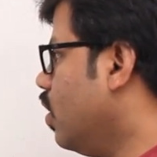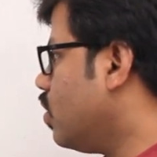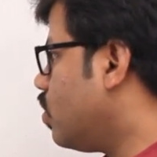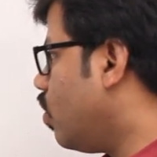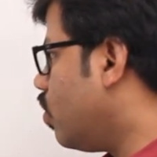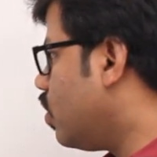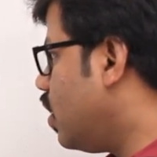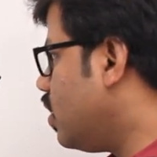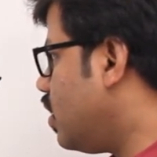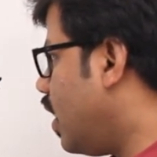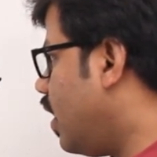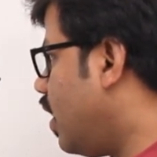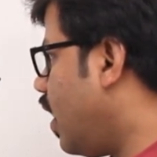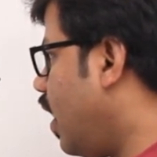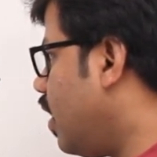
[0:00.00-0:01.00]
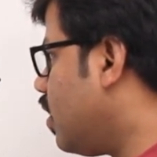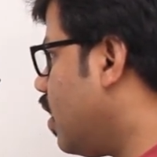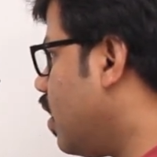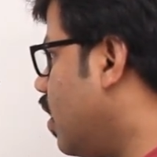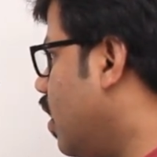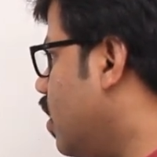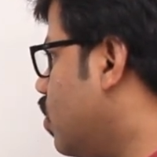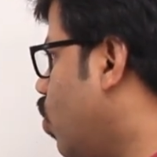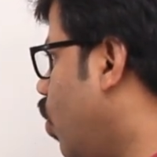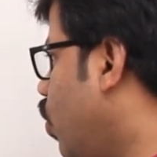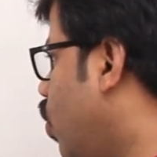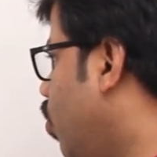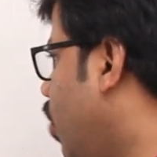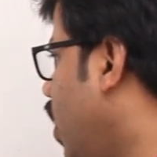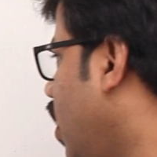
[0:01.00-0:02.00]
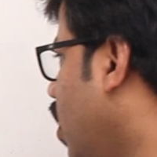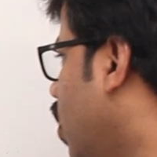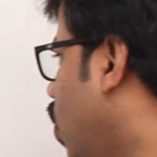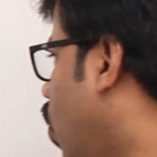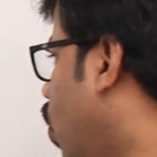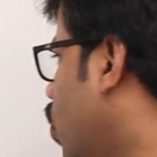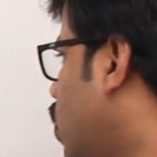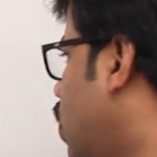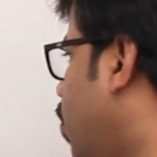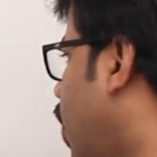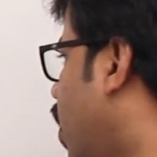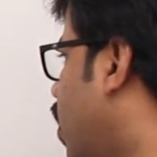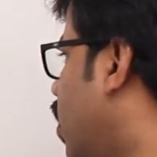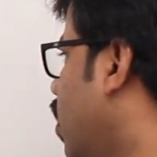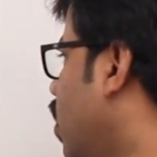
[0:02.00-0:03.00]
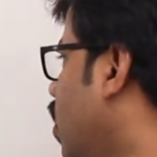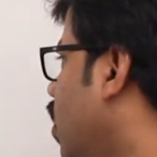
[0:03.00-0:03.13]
So this entire thing is going to be host part.